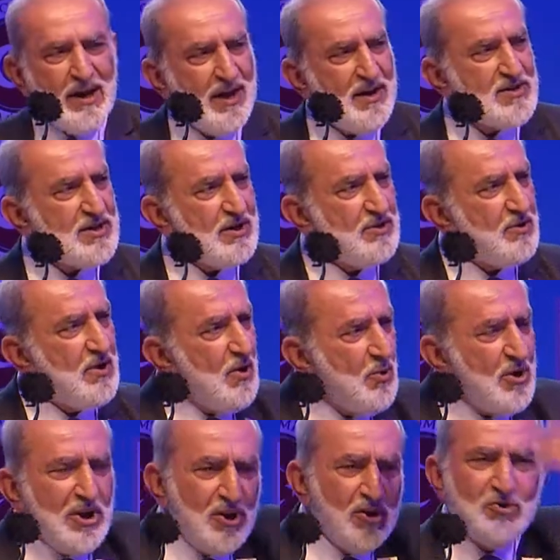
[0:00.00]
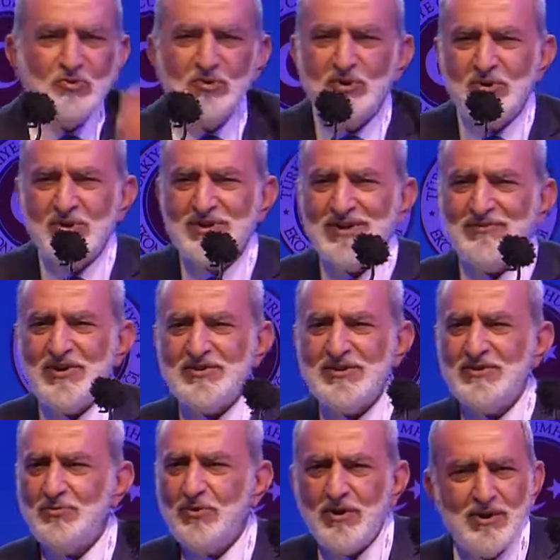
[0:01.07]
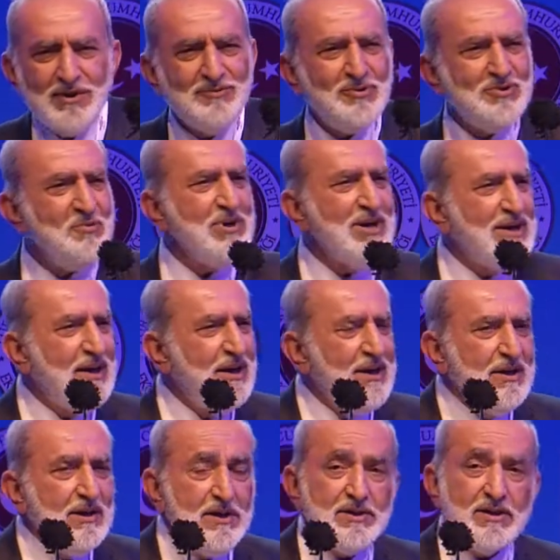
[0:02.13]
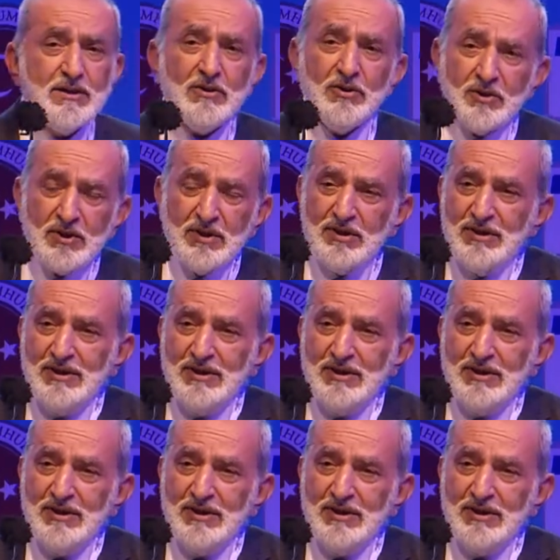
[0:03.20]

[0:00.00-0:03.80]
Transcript: And he said, look, what are you going to do with yourself? I said, what? What do you mean? He said, look,